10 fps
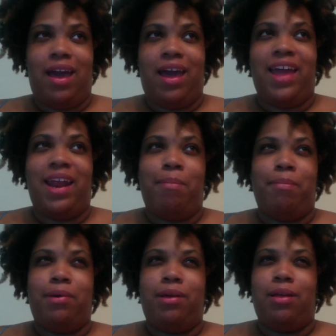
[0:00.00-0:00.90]
And I'm
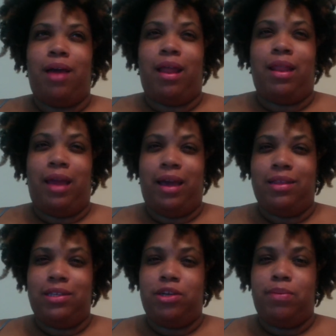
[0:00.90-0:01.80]
I like
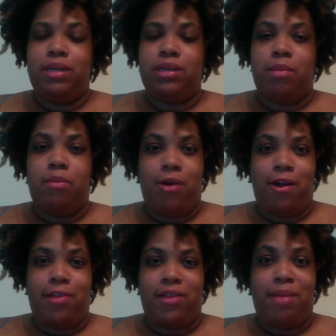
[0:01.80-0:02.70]
this so much. I'm
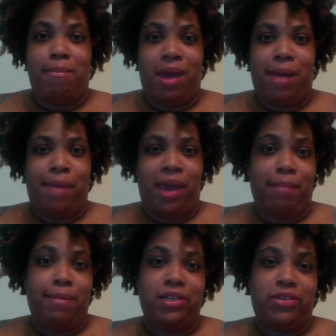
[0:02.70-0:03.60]
worried that it may
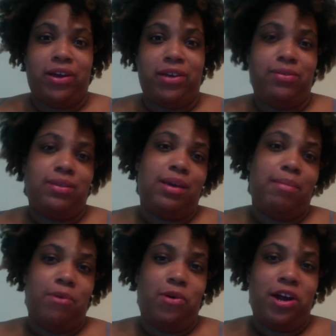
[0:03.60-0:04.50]
make me start using it
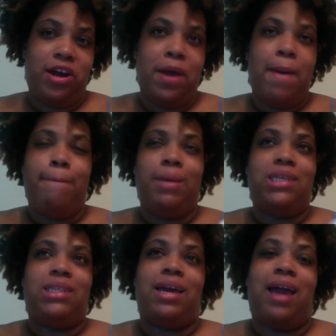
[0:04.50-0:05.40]
more,
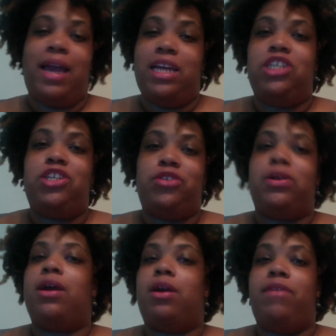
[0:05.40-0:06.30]
because like I can just
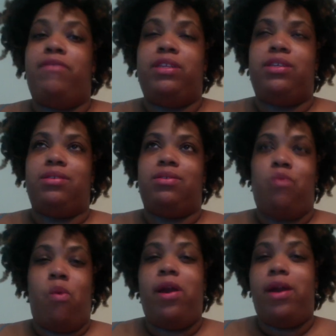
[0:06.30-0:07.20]
drink, if it's
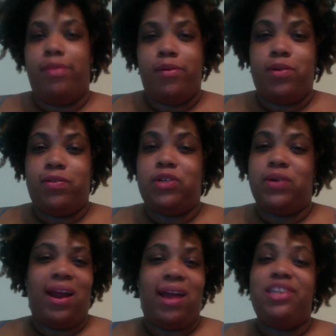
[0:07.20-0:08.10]
water out of the
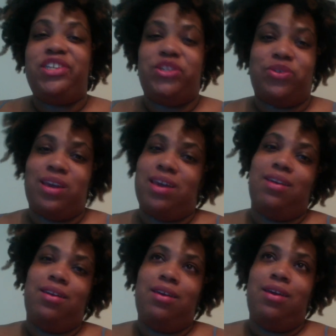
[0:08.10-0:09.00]
refrigerator, I can just drink
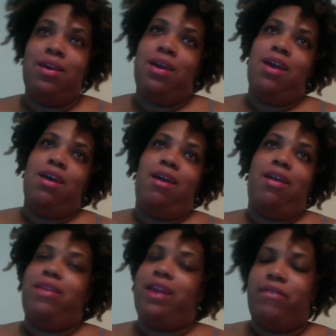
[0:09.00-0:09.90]
it. And
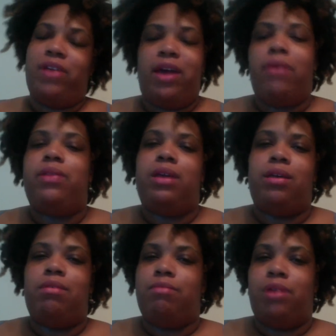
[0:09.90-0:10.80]
then every now and
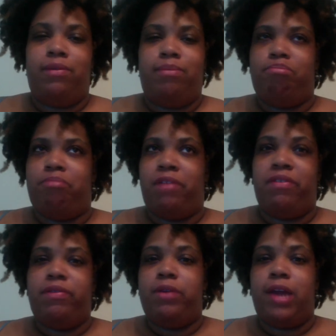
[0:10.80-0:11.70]
then, uh, every
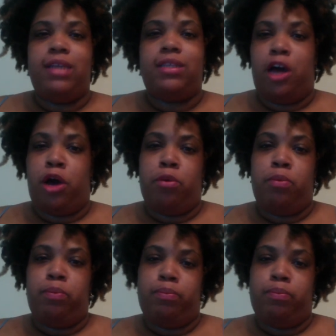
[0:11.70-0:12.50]
few days, I'll